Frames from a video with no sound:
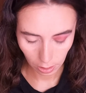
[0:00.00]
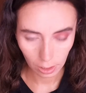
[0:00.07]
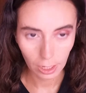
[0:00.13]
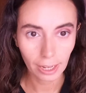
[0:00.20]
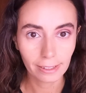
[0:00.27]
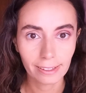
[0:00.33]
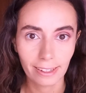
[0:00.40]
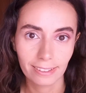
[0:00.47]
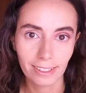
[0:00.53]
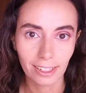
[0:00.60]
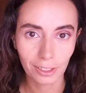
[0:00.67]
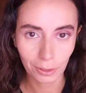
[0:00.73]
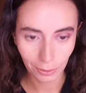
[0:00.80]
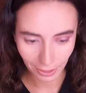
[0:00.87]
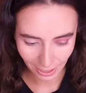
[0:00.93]
as I said,
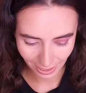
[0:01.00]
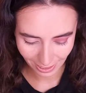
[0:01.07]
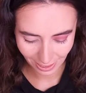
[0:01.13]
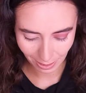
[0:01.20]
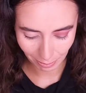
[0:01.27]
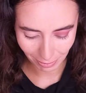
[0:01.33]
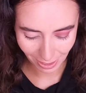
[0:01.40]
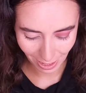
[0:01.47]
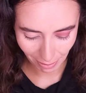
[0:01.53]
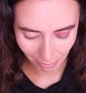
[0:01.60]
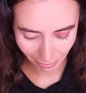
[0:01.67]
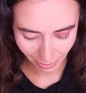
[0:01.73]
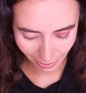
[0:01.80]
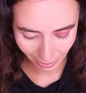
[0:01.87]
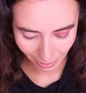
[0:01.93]
create some depth
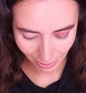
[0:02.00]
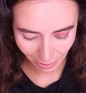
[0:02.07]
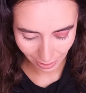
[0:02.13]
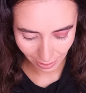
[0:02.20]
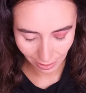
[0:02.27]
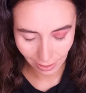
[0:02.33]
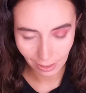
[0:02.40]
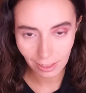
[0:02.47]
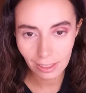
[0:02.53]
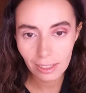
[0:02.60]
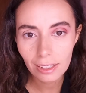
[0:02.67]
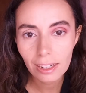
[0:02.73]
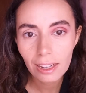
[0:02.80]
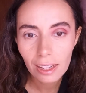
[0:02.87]
in the